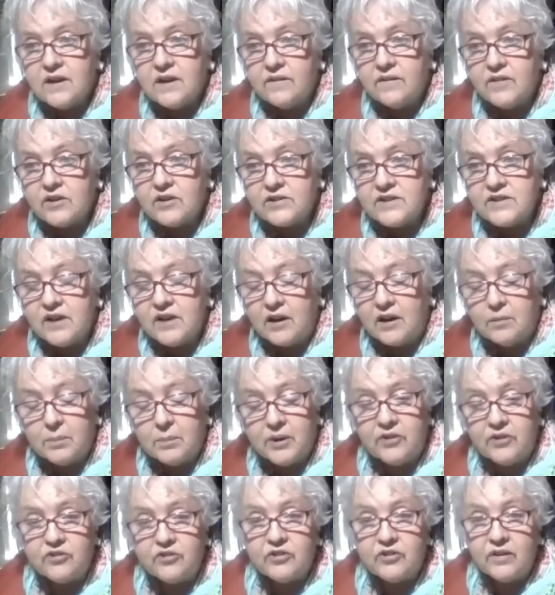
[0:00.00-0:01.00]
of their
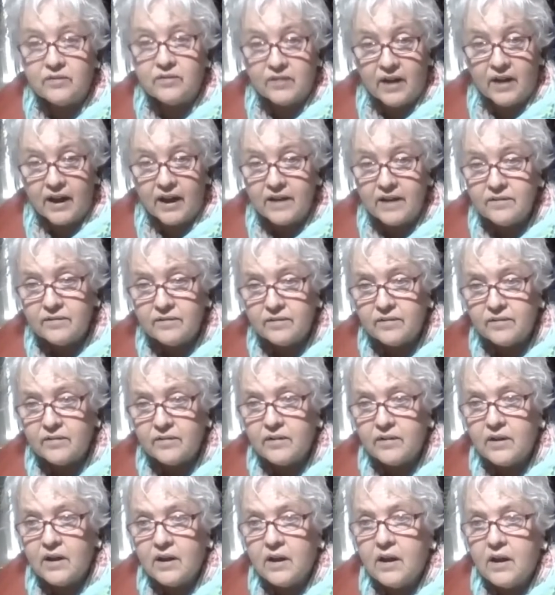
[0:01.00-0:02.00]
celebration of life
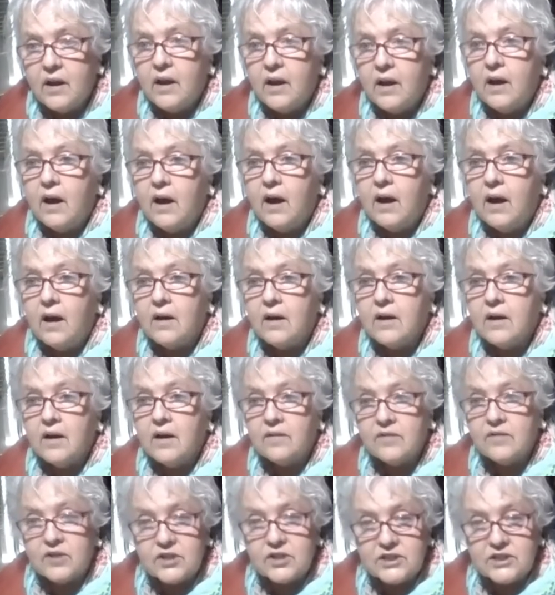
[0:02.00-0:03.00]

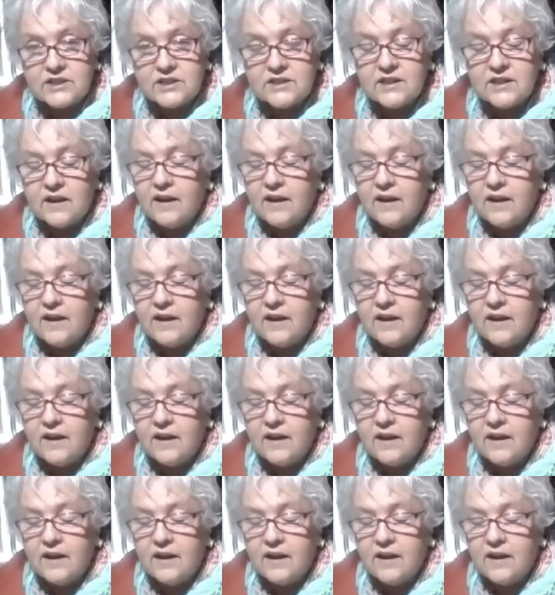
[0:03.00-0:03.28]
covers.